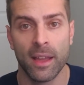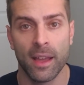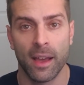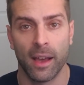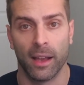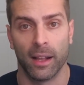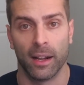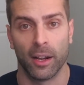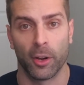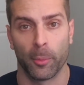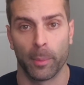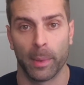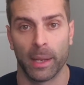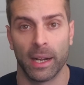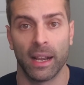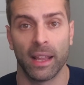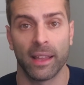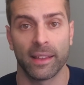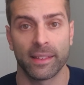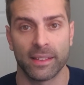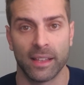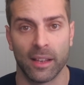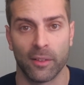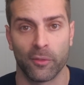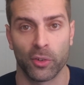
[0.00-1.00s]
a little bit
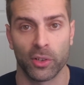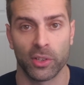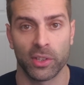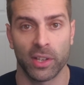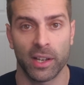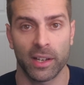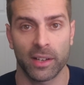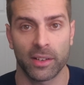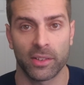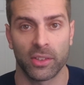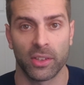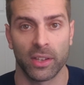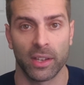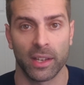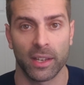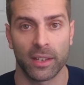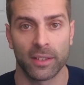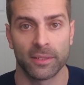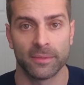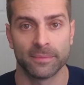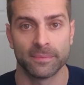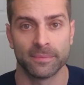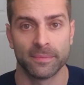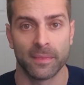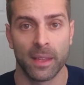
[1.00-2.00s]
less nephrotoxic.
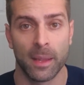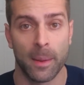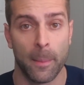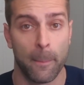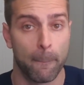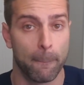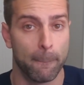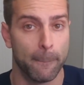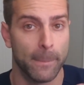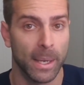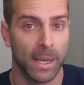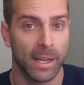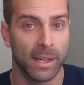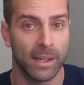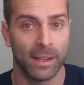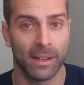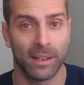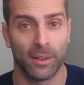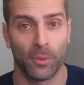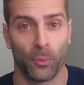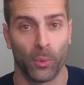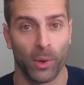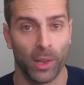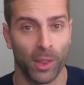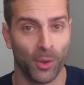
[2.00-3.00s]

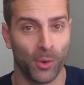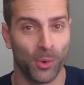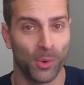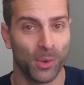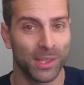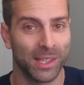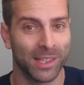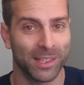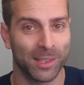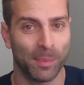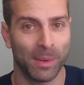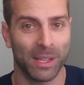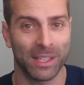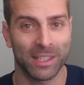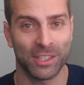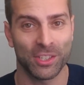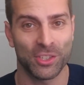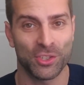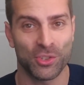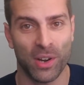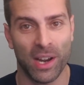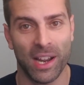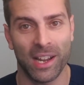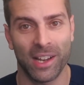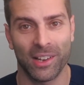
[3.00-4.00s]
But one of the cool things about this
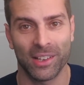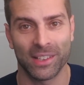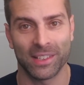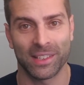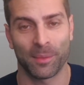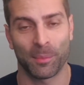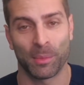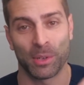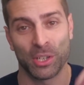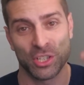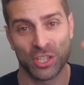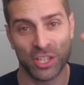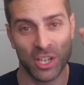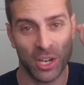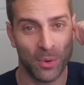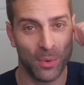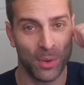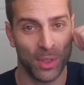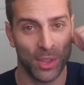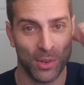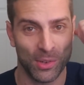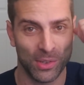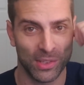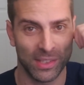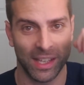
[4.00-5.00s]
trial, as I'm going to share
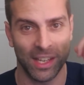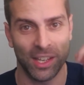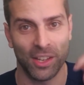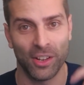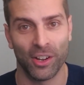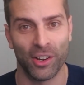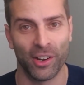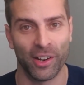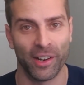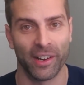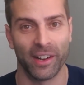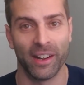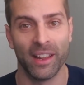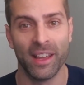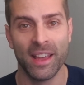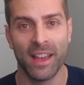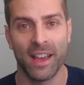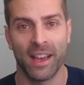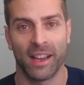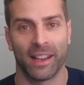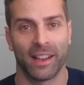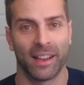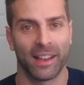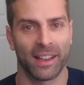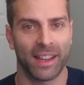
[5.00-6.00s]
with you, is that you learn
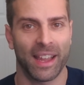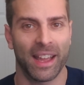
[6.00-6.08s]
uh,